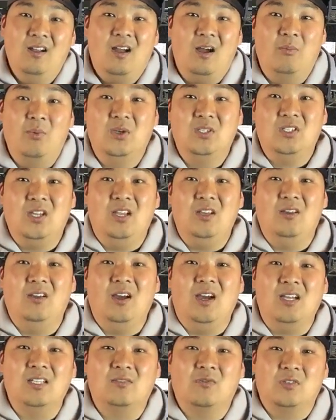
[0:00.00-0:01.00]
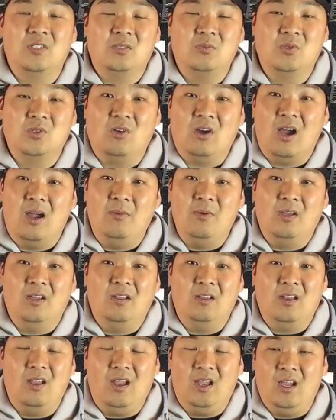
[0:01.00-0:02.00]
I appreciate you guys for subscribing,
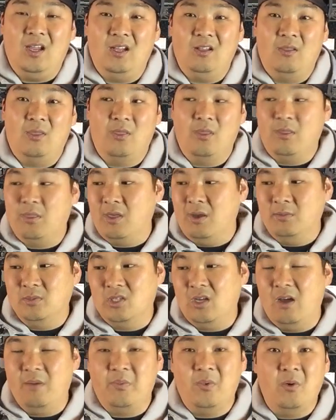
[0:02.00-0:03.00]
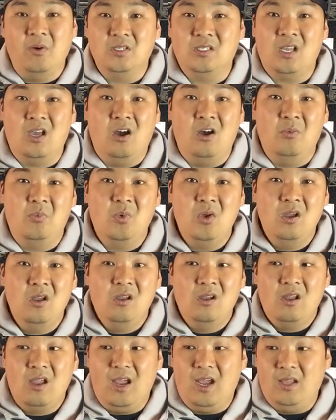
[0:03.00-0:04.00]
and the thumbs up always help,
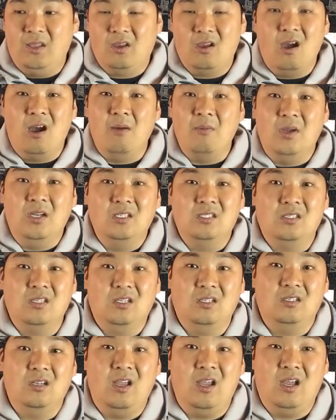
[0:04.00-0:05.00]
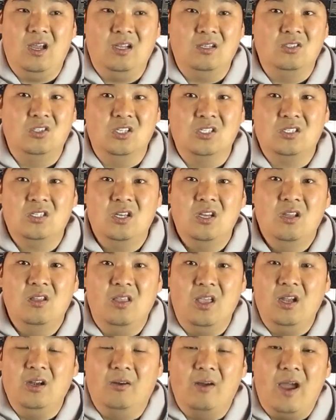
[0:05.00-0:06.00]
and the comments, and just
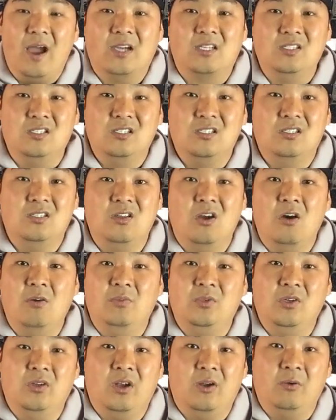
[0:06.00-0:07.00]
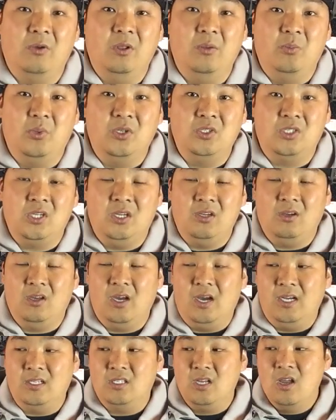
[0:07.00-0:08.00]
the interaction is dope, dude. I really appreciate you
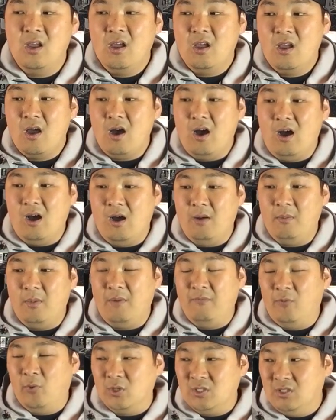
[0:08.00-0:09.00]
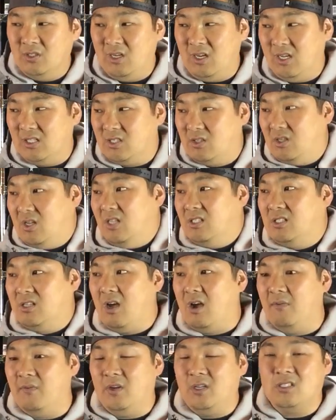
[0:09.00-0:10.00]
guys. Unfortunately, it's
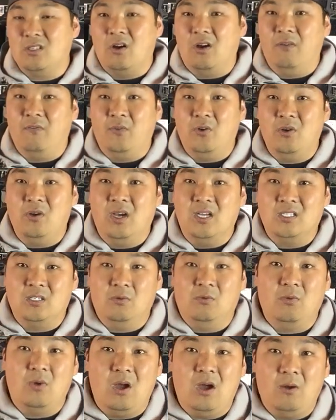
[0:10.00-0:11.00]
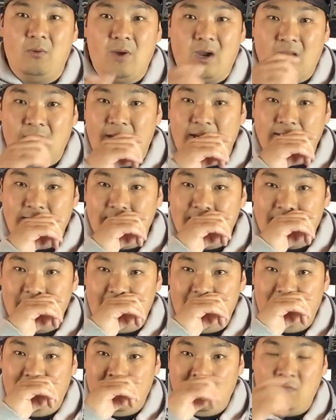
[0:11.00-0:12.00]
tough, and it's hard for you guys to recognize this
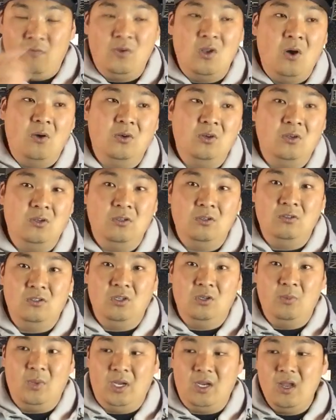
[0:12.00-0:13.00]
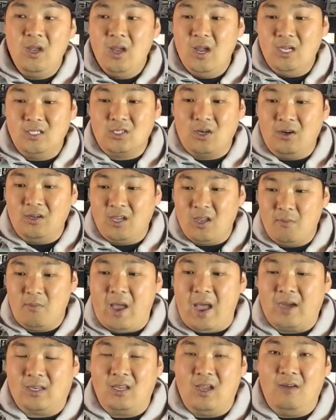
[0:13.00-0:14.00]
if you don't do YouTube, but it's hard to get
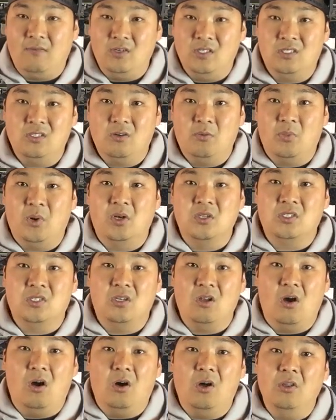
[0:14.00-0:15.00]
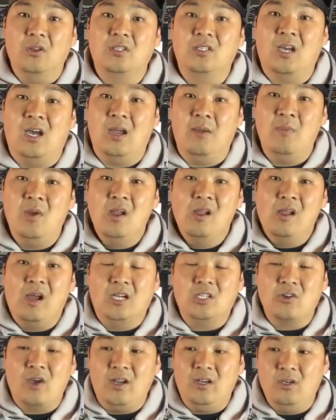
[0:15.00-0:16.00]
back to every single person all the time.
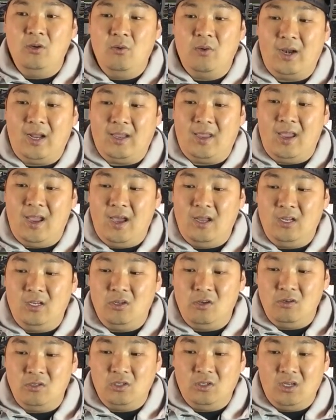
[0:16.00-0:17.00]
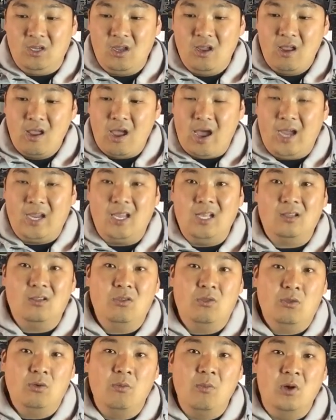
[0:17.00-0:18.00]
I try to do what I can, and usually I get
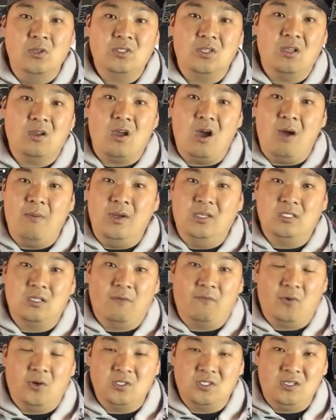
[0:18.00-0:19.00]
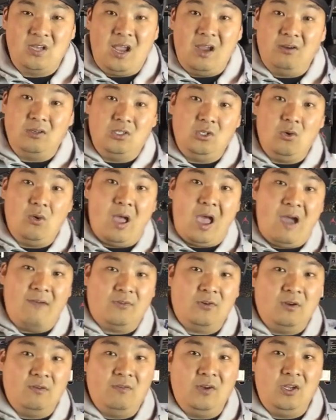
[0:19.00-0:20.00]
through most of the comments the first day or two
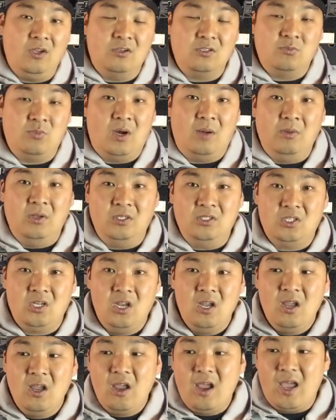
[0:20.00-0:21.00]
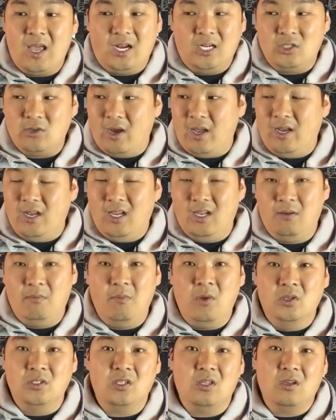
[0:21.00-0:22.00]
after a video is published, and I try to hit
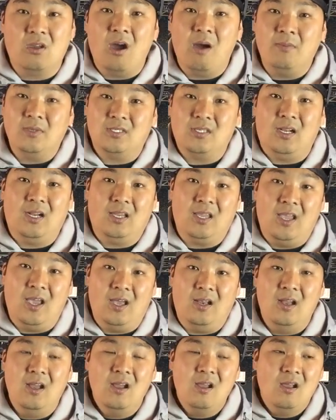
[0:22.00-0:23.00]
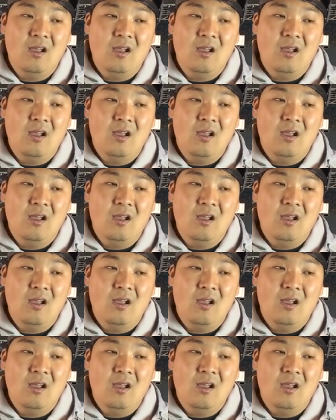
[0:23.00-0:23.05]
most of the comments that I can.